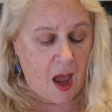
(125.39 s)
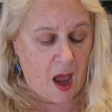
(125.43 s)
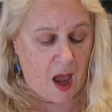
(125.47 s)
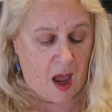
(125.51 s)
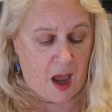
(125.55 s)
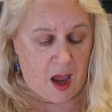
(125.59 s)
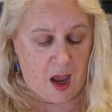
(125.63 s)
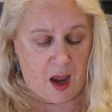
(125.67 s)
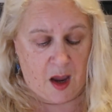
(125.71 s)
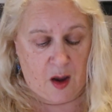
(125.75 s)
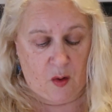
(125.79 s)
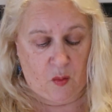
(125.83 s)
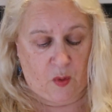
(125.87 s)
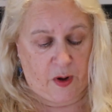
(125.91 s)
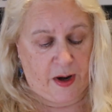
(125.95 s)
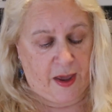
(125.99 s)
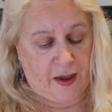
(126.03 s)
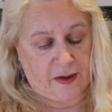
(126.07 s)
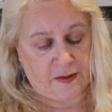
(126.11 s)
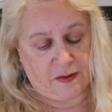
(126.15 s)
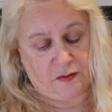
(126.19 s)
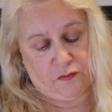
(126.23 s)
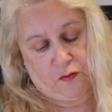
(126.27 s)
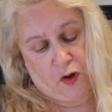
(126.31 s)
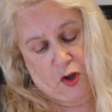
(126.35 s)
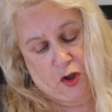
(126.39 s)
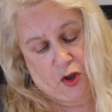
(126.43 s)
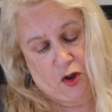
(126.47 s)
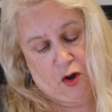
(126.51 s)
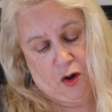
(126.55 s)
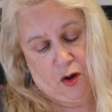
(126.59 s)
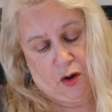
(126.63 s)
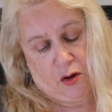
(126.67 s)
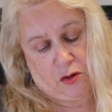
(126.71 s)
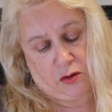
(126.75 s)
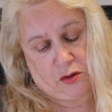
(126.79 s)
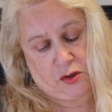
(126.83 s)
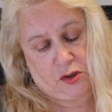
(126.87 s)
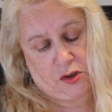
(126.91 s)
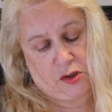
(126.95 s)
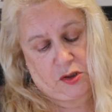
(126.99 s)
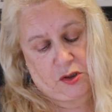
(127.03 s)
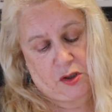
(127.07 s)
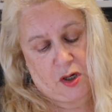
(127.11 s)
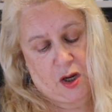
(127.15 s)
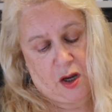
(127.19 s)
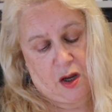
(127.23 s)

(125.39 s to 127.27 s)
Uh, what else have I got?